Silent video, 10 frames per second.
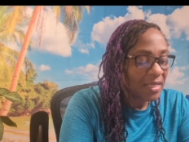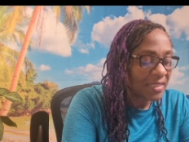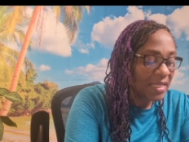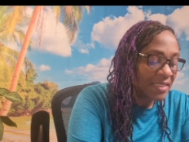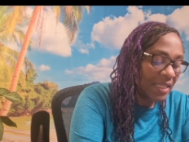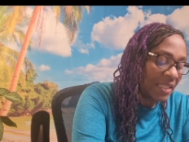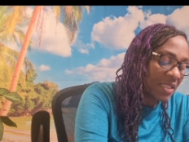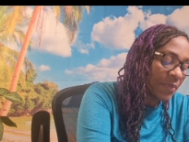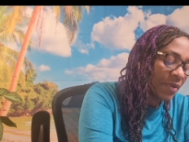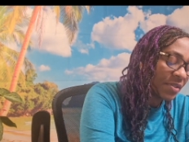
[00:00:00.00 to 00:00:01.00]
As I said,
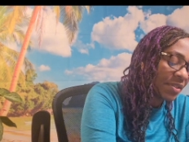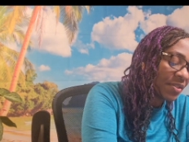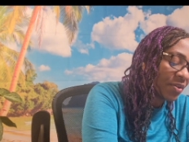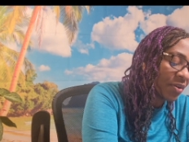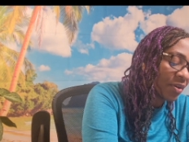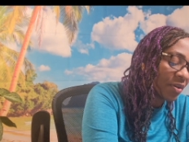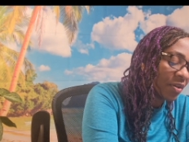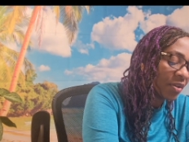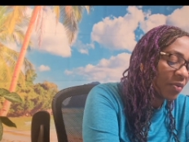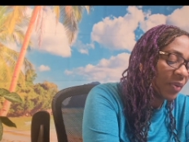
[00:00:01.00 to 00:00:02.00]
this person is your
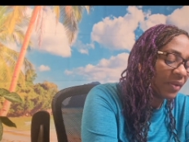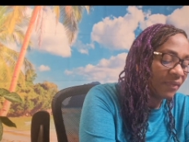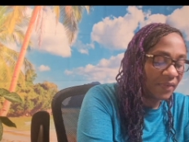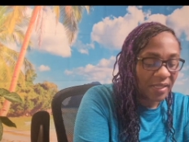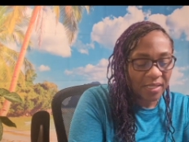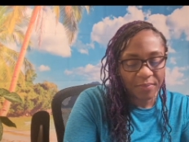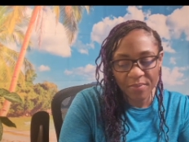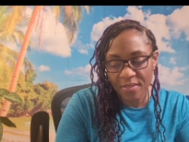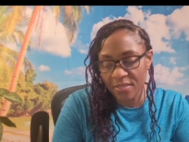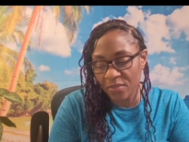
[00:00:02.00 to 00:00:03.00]
twin
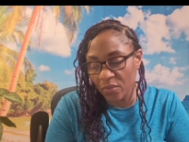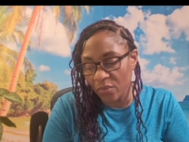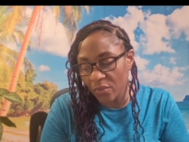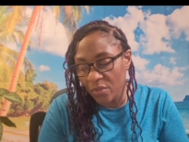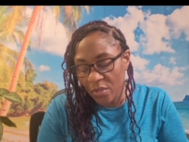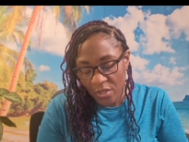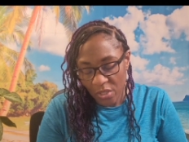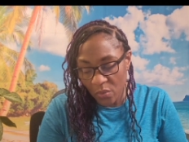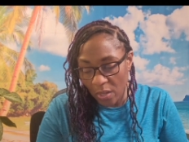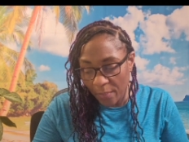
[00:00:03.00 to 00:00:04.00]
flames. So
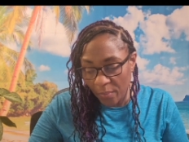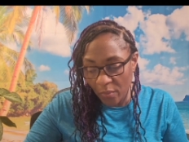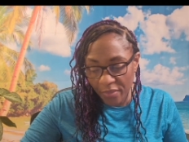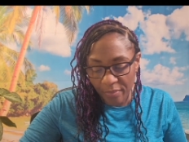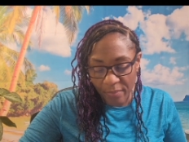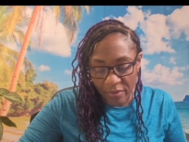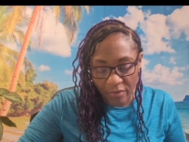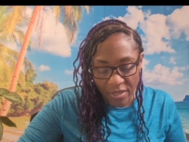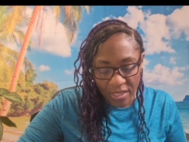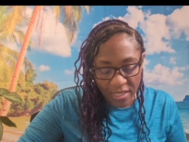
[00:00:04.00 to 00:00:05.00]
you are both
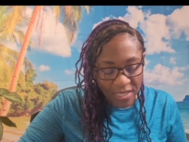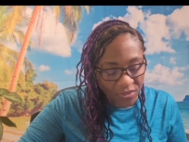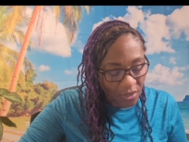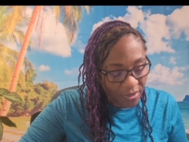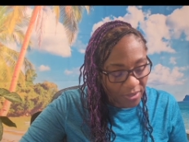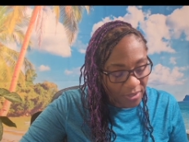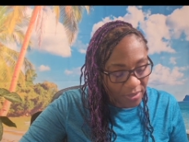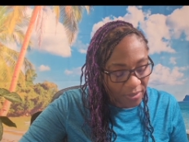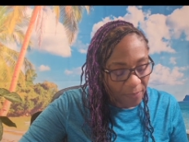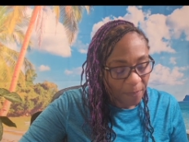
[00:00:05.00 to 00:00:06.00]
mirroring each
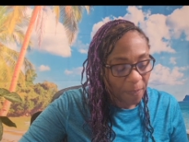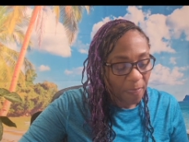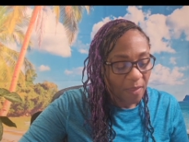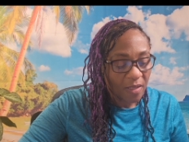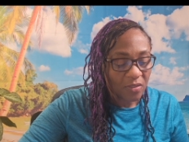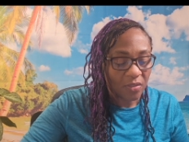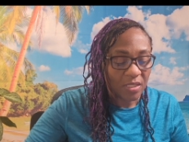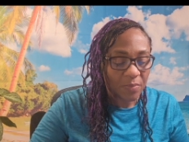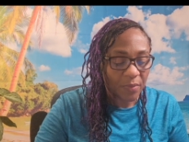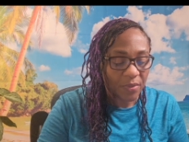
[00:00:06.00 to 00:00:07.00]
other. So
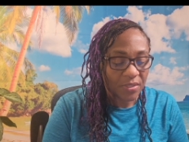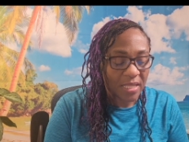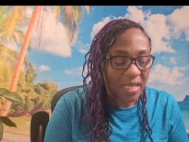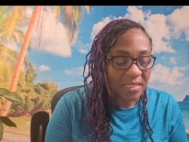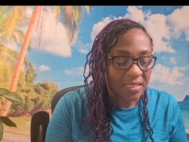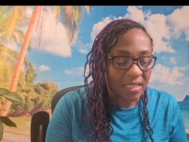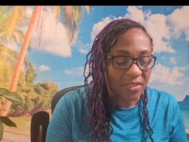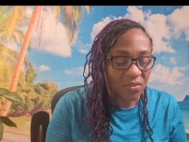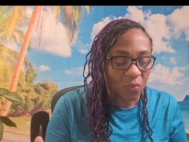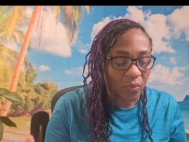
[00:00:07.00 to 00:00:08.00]
this person has
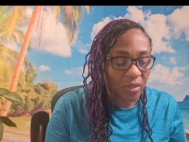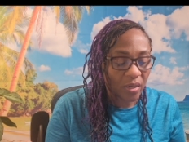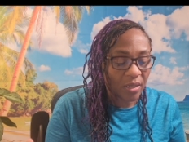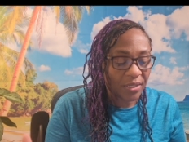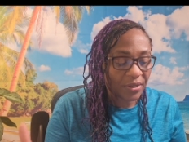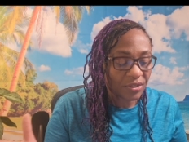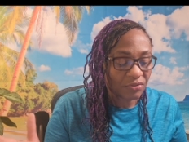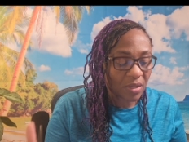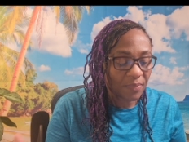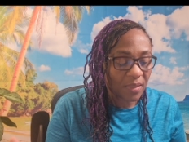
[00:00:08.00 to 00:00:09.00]
things to work on. They're
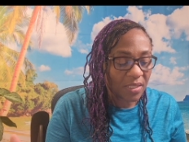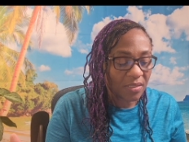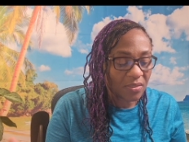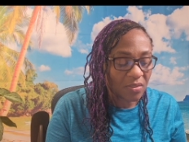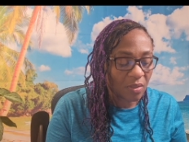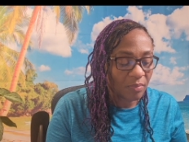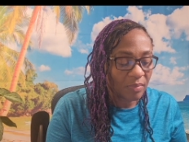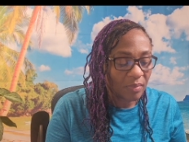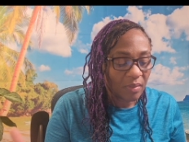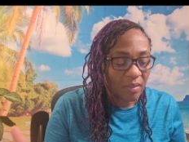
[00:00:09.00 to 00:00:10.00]
trapped in
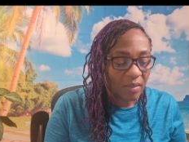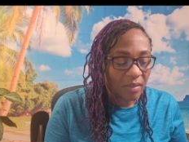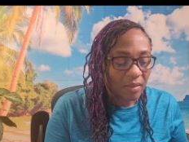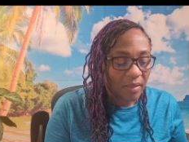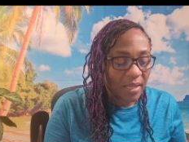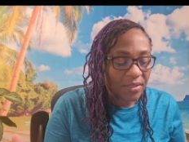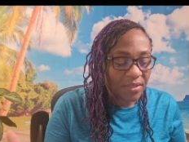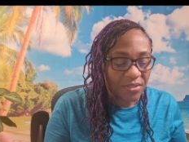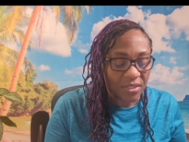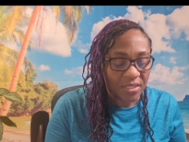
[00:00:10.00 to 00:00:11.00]
some
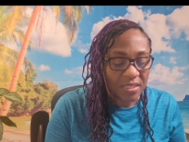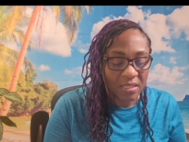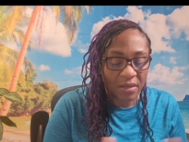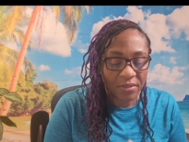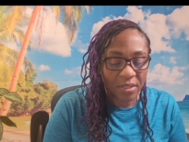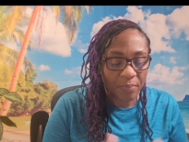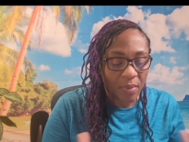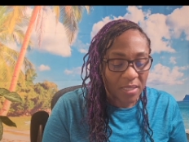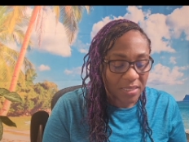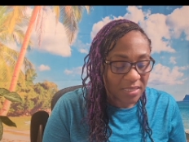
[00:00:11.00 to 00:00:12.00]
energies that are not
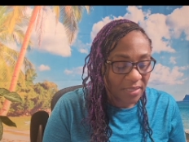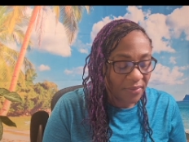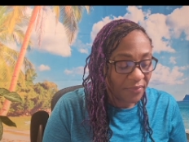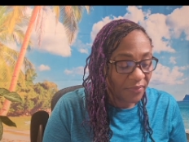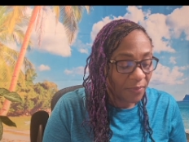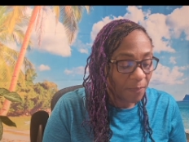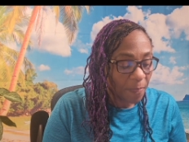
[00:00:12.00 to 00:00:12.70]
positive.